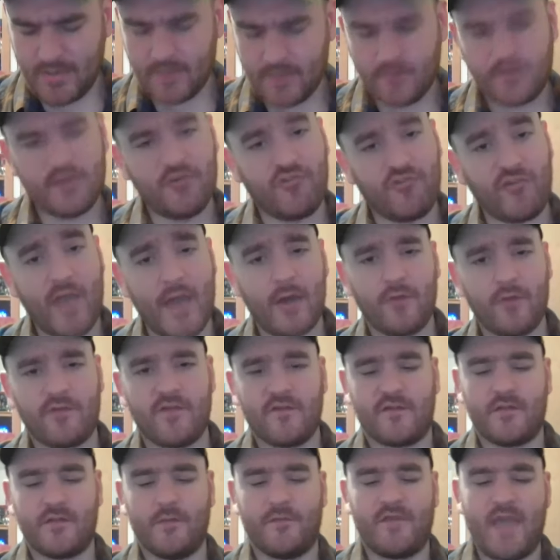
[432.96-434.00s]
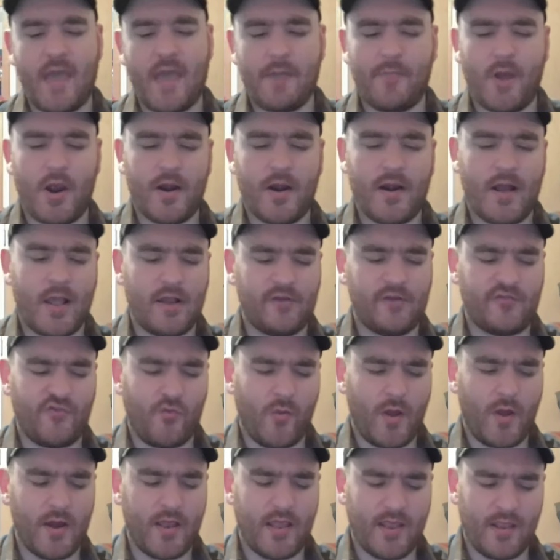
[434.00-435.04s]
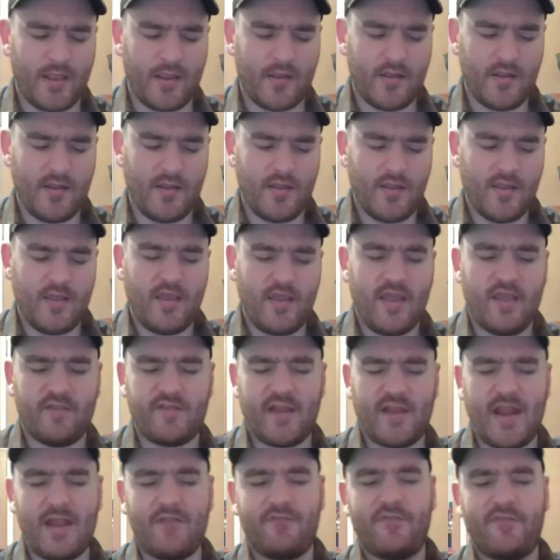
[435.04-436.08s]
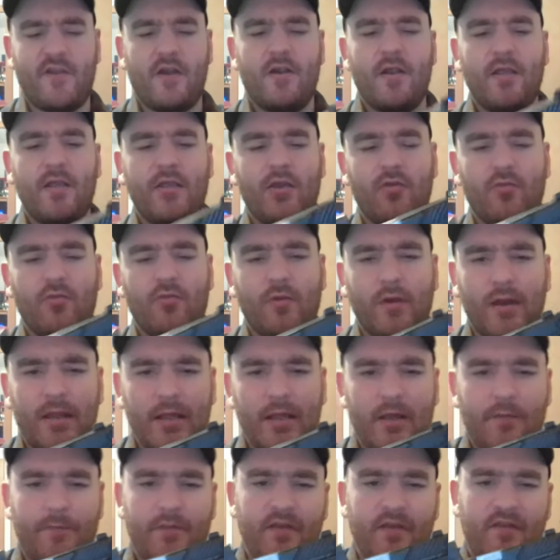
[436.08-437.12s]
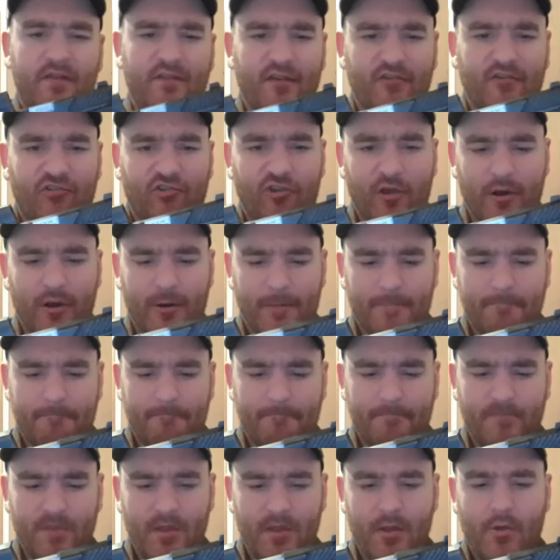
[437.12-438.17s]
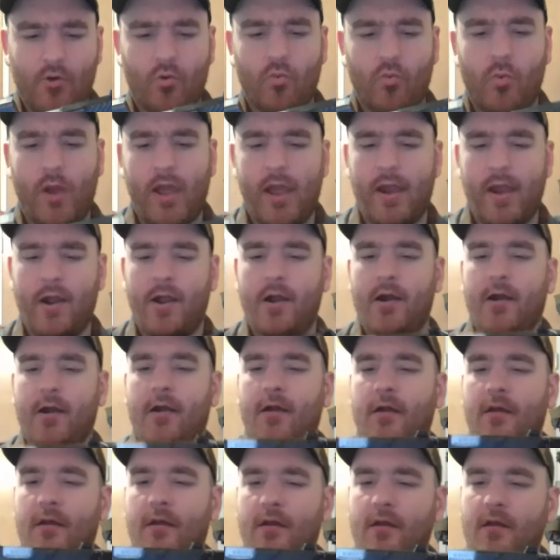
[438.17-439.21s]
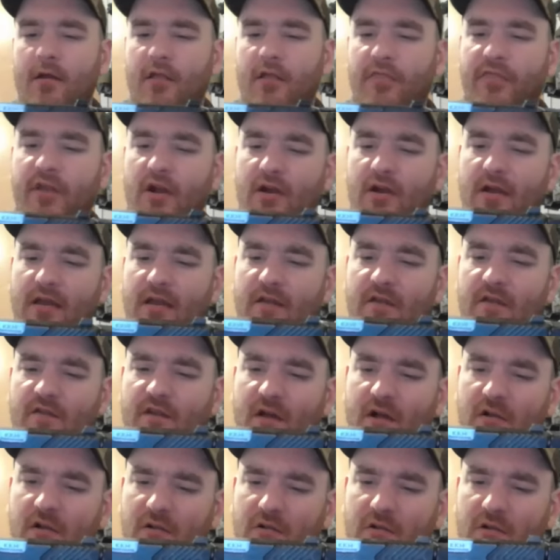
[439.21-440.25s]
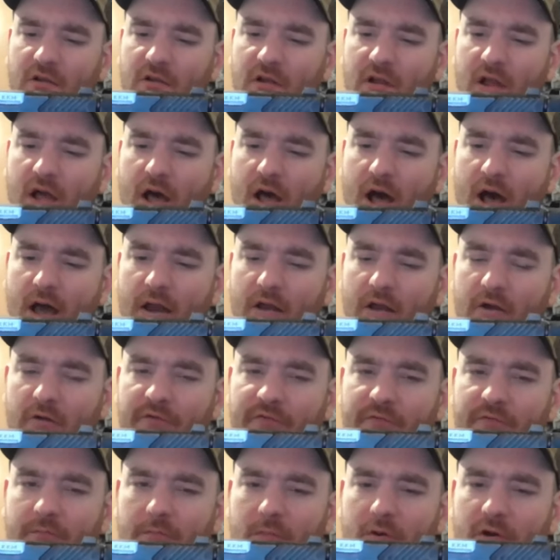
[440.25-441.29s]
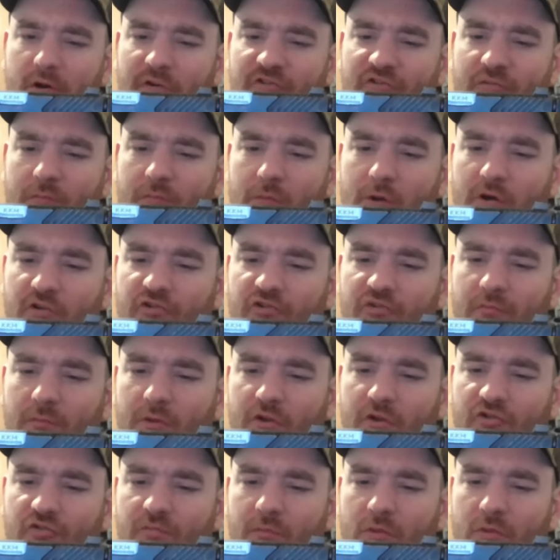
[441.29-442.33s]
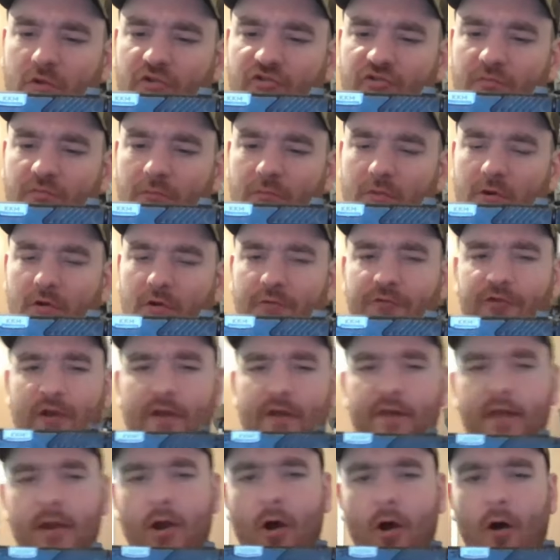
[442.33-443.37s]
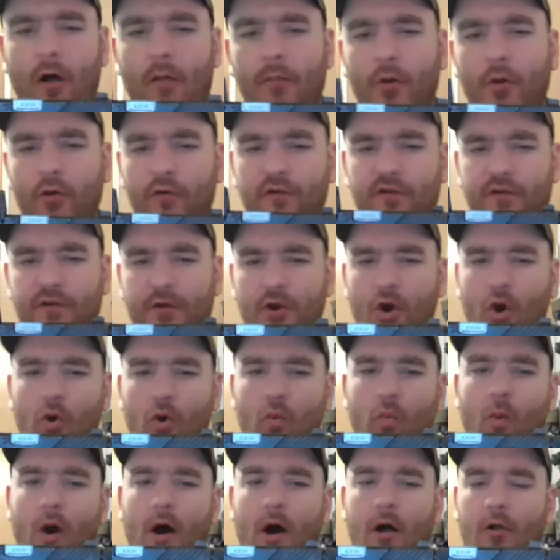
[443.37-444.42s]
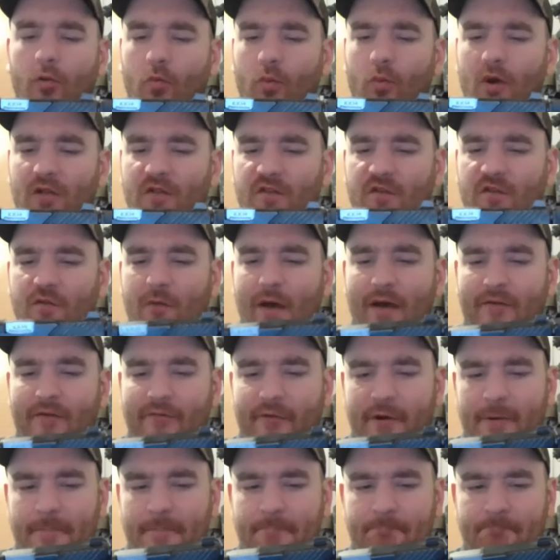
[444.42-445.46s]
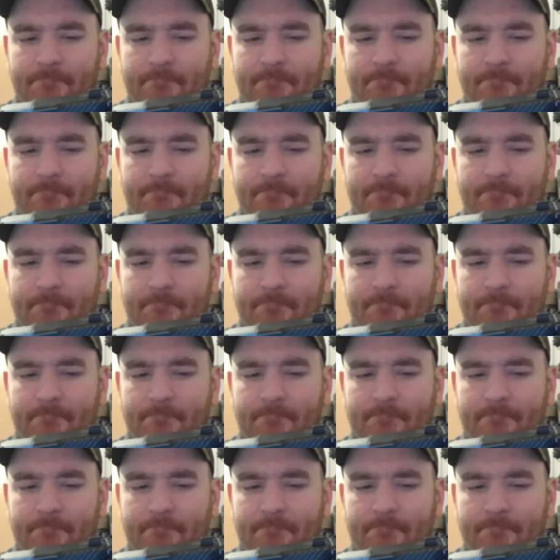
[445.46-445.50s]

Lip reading: The Shadow Systems MR920 is in a very unique position where there is a lot of mush, and then almost no wall whatsoever.